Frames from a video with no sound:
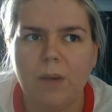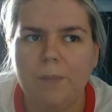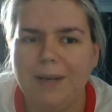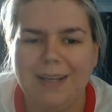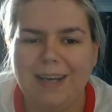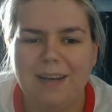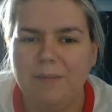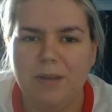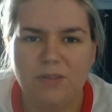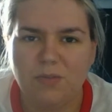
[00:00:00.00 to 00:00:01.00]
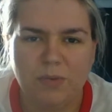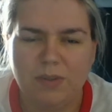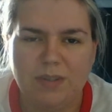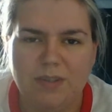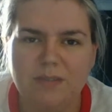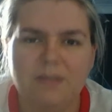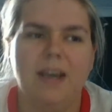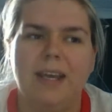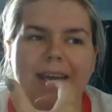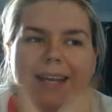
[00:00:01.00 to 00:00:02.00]
but I can't make those words.
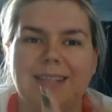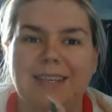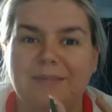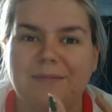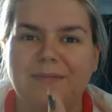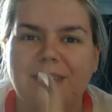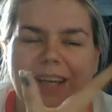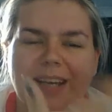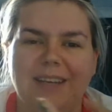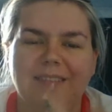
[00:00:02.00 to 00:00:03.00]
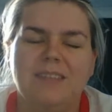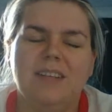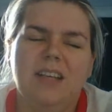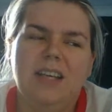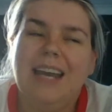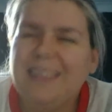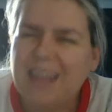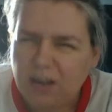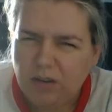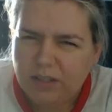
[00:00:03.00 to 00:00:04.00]
I can't say them. I can't in
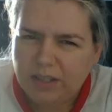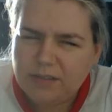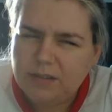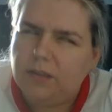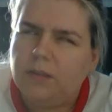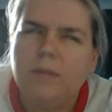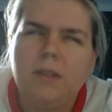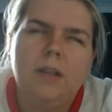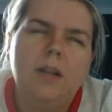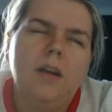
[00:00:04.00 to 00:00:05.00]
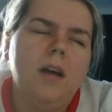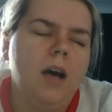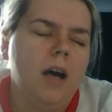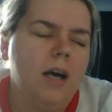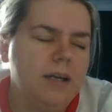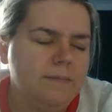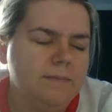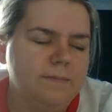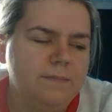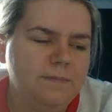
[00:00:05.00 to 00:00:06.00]
that context,
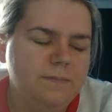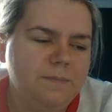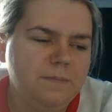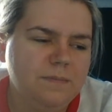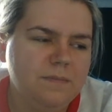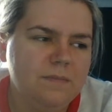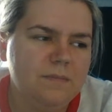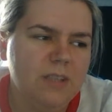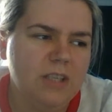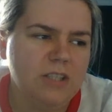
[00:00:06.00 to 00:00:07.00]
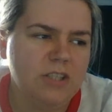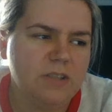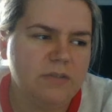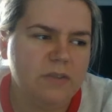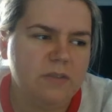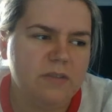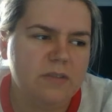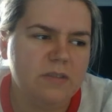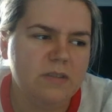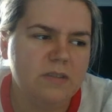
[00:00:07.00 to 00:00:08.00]
because it just
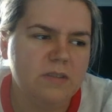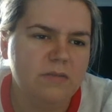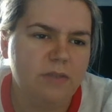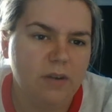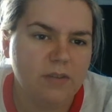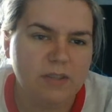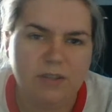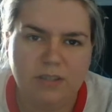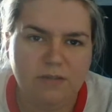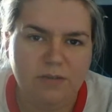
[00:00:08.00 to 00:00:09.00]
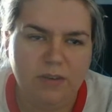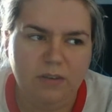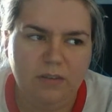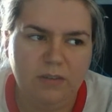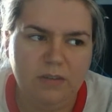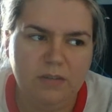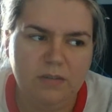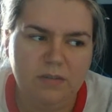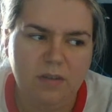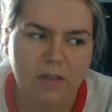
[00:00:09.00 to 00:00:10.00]
feels false. It doesn't feel
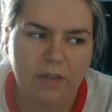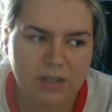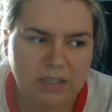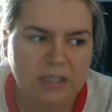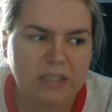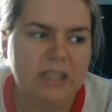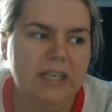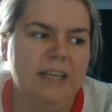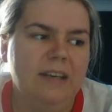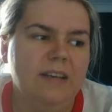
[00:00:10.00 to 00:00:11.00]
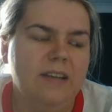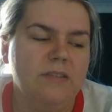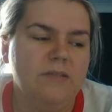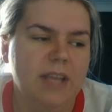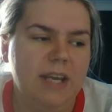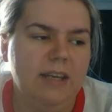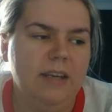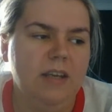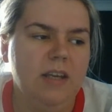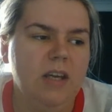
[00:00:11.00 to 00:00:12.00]
authentic in that there's
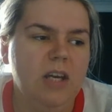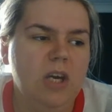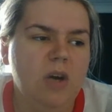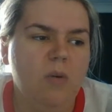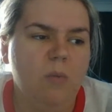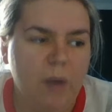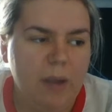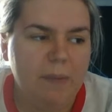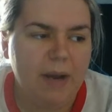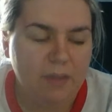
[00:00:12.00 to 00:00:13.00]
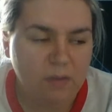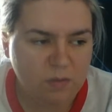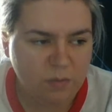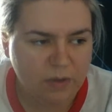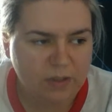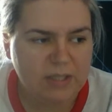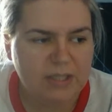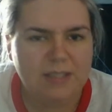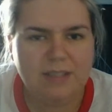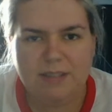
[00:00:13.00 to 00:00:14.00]
any weight behind those words, and
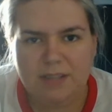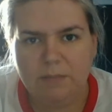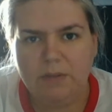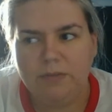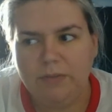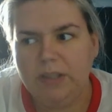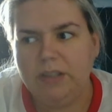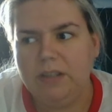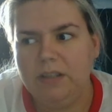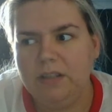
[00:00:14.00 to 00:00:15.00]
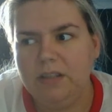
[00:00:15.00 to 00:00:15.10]
it's a similar feeling